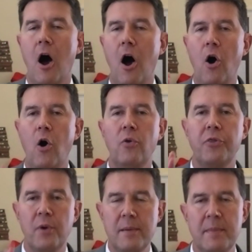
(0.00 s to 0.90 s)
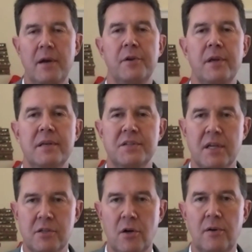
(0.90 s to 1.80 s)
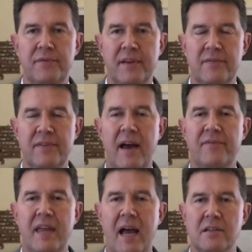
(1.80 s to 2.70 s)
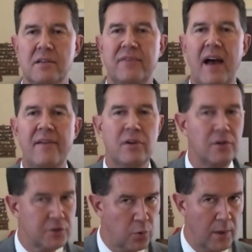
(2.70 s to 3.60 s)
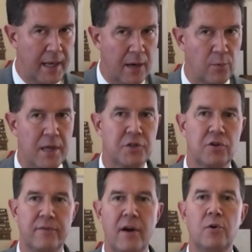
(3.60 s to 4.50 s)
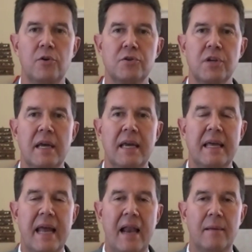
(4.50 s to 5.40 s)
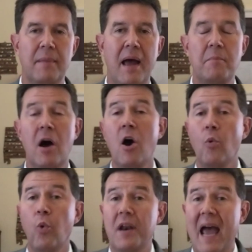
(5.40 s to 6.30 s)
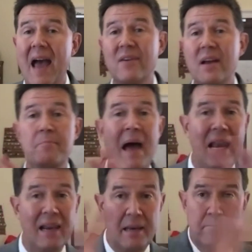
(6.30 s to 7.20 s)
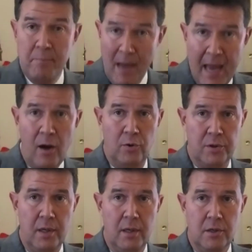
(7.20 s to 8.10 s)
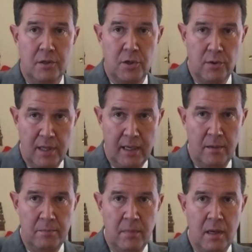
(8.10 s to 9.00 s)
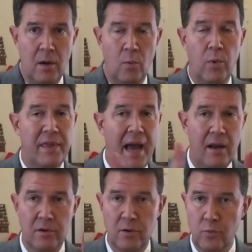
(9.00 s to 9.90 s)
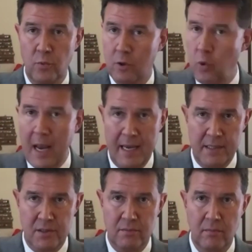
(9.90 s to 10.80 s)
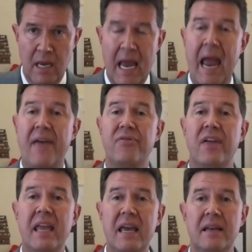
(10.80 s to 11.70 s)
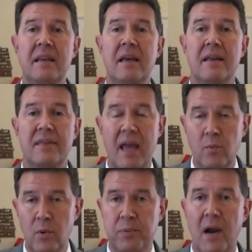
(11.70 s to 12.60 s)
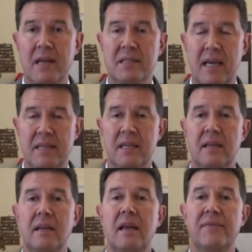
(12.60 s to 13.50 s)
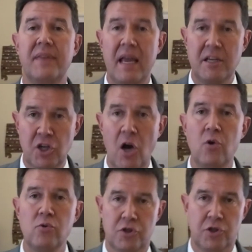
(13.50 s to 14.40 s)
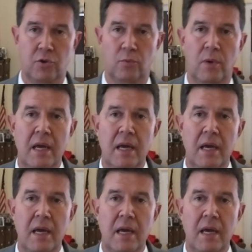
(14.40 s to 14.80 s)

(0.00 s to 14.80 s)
all 3,655,528 registered voters in Alabama would have a ballot mailed to them without request, and then they would process it if they chose to.